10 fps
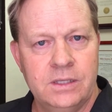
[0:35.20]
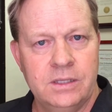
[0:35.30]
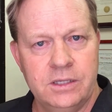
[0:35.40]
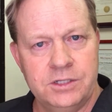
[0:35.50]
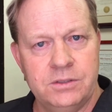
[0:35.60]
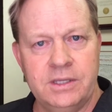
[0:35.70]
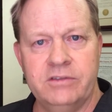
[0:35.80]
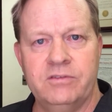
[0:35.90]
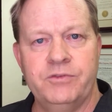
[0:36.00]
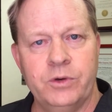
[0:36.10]
In
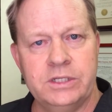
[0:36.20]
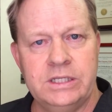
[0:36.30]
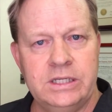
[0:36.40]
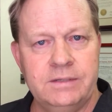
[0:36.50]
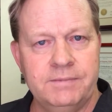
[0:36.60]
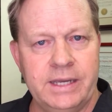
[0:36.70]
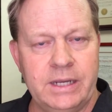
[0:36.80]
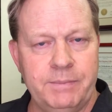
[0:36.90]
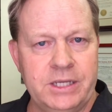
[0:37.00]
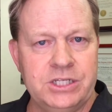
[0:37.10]
2014, I had a
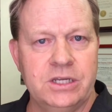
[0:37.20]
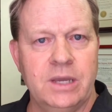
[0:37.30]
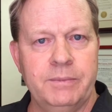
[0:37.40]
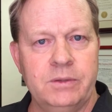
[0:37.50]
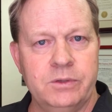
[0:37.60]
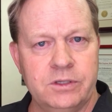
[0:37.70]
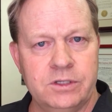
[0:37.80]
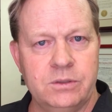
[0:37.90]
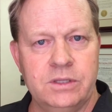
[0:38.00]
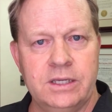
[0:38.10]
patient come in with a
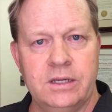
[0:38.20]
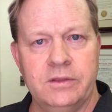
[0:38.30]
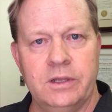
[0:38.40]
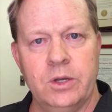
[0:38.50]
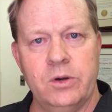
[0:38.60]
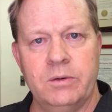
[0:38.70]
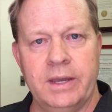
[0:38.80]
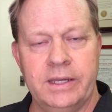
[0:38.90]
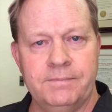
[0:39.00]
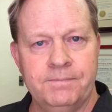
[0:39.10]
toothache on the lower
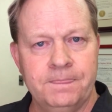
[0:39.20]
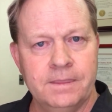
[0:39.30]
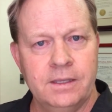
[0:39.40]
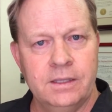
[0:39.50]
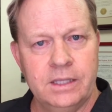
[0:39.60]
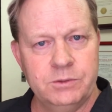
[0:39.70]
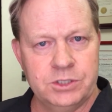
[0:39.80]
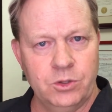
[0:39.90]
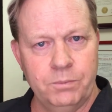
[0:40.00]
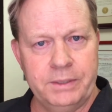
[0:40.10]
right. It was an
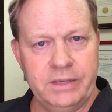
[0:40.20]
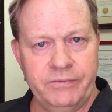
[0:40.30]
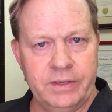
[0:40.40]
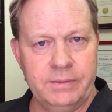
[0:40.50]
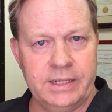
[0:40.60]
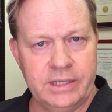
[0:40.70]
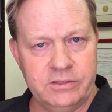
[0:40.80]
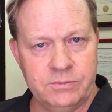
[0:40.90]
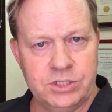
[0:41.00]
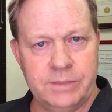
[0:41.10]
old PFM that had
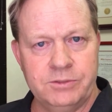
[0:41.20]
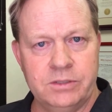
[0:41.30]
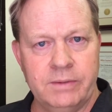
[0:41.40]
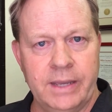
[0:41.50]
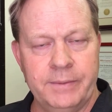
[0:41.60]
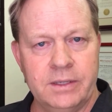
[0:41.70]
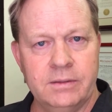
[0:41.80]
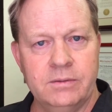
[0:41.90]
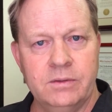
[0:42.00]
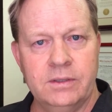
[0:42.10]
some chipped ceramic
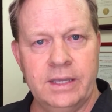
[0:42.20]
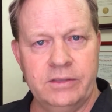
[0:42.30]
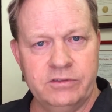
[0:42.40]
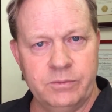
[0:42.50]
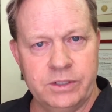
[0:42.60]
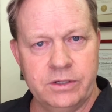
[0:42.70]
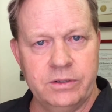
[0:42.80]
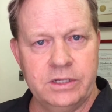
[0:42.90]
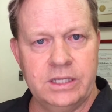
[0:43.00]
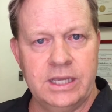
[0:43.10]
and some
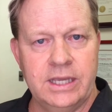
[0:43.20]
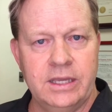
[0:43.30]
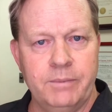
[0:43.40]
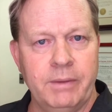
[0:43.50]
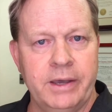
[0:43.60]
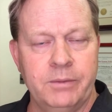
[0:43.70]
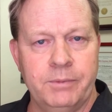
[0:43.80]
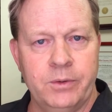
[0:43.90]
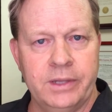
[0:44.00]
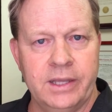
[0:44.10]
recurrent decay and mild
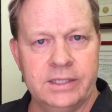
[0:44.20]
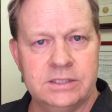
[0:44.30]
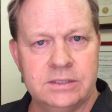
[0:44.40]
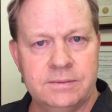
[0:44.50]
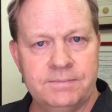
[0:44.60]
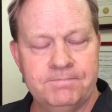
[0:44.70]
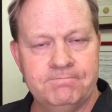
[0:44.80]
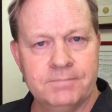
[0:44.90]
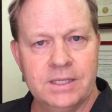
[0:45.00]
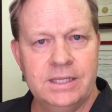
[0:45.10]
bone loss.
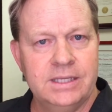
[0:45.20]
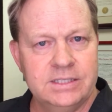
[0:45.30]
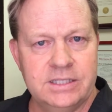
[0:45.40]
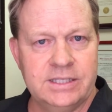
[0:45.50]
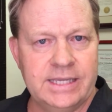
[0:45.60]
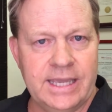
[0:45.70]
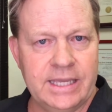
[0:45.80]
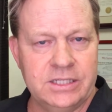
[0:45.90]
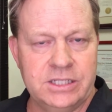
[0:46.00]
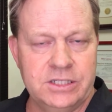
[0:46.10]
Since I
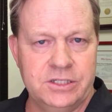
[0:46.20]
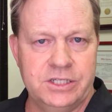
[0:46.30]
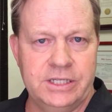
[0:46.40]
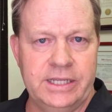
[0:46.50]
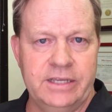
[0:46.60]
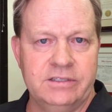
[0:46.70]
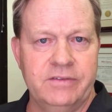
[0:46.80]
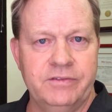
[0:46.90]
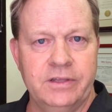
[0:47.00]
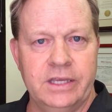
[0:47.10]
can't change her genetics, I
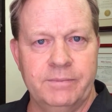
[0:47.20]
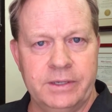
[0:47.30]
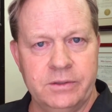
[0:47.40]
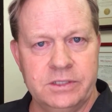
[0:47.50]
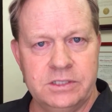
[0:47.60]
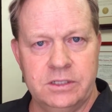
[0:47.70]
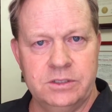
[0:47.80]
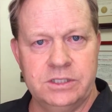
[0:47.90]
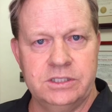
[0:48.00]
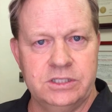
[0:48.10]
feel like my only
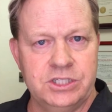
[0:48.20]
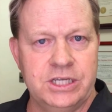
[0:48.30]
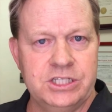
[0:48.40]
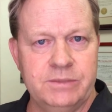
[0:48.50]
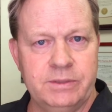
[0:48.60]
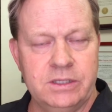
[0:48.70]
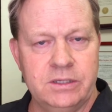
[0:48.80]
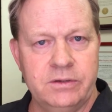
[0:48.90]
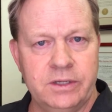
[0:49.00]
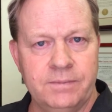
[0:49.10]
solution is to change the
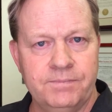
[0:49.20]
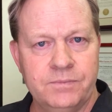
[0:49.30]
material.